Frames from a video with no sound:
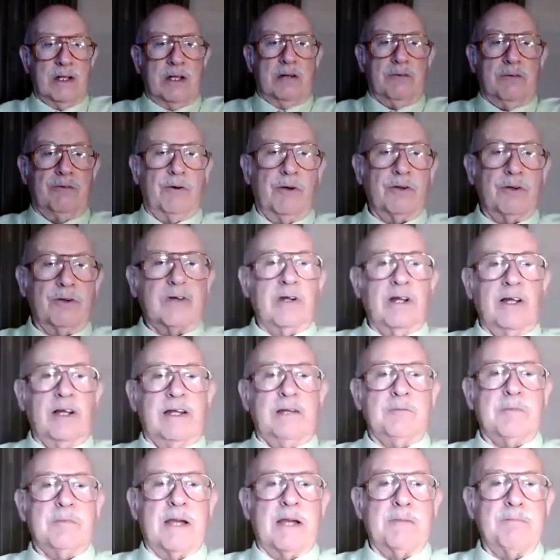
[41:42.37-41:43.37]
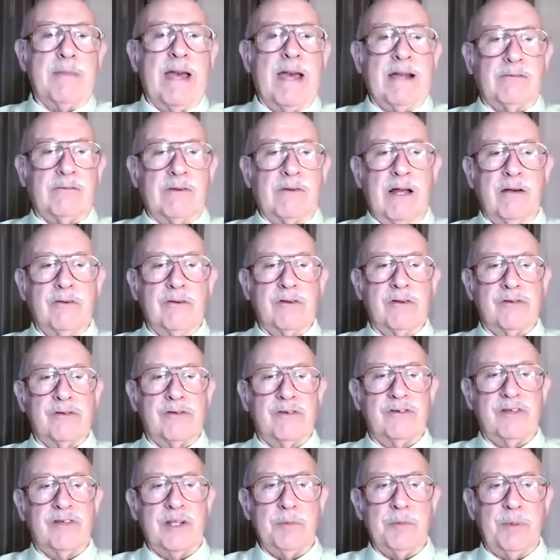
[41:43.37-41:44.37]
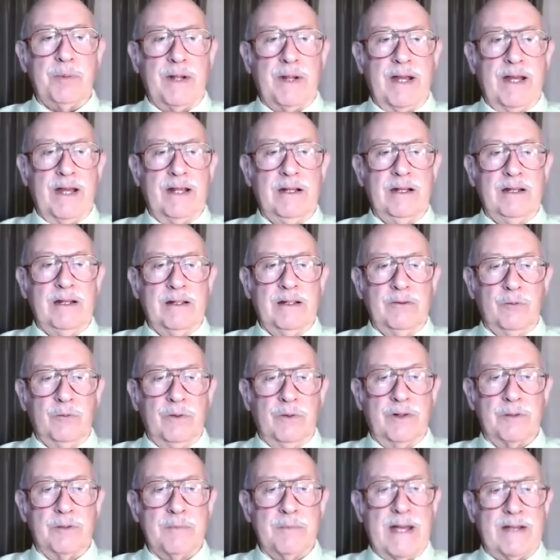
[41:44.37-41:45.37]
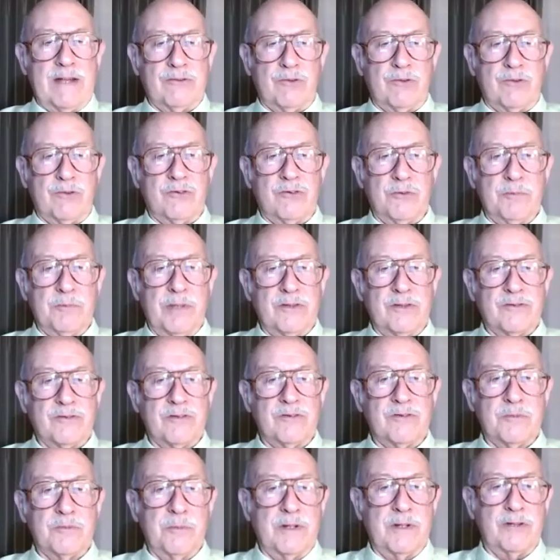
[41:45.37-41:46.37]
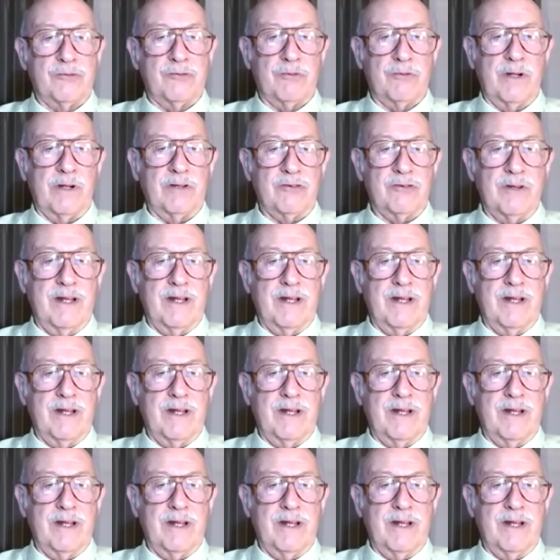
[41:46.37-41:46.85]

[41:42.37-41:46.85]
Fortunately, my background is a CPA with a master's in business administration,